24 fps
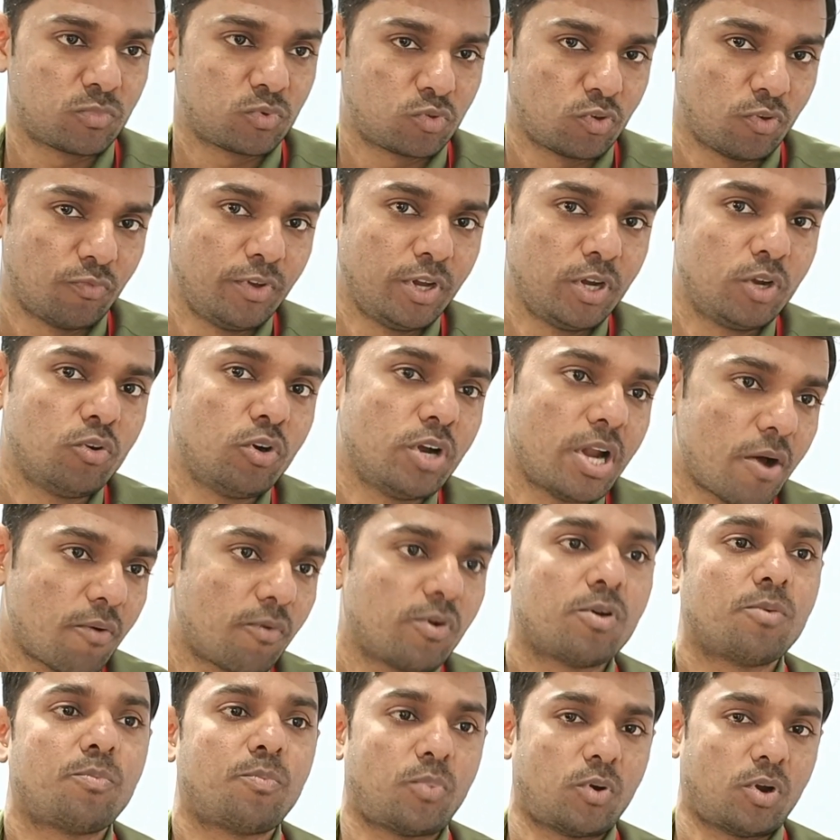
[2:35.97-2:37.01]
So we do
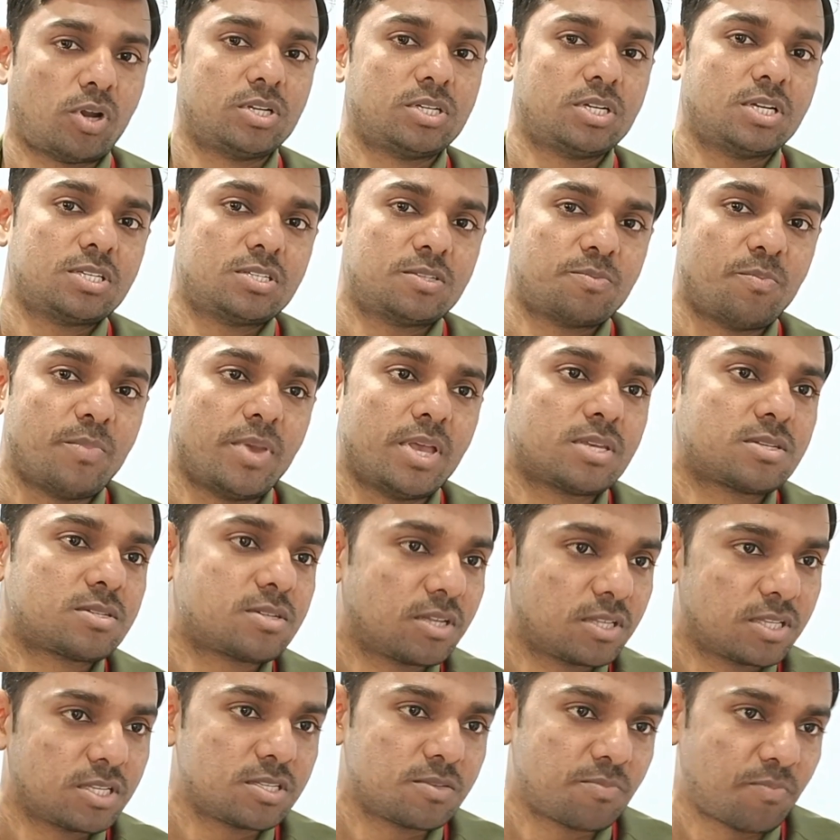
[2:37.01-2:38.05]
develop projects based
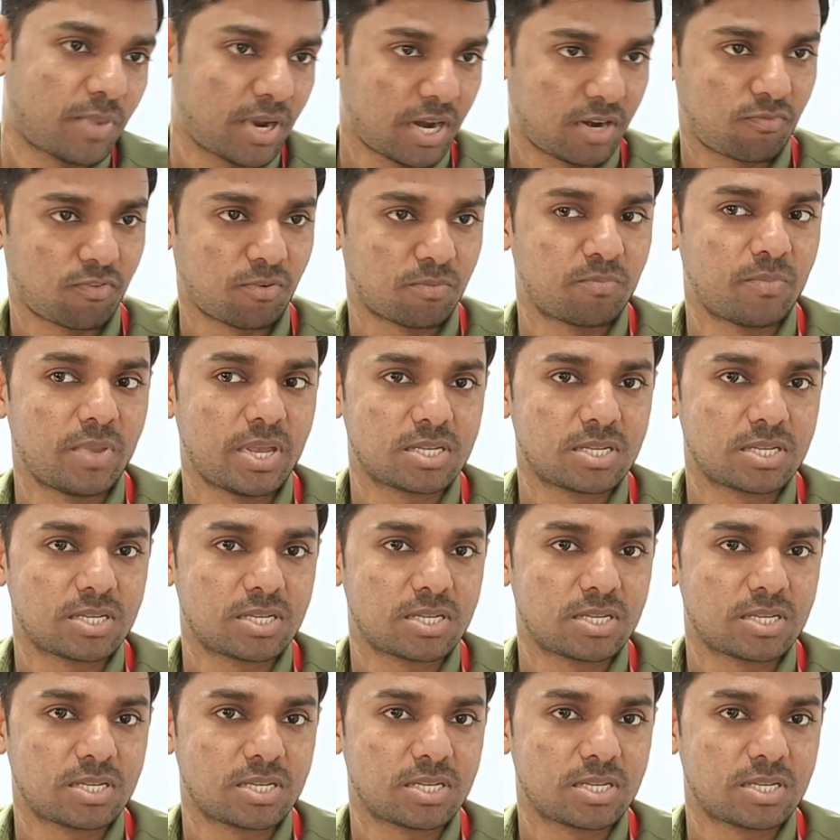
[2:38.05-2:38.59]
on this platform,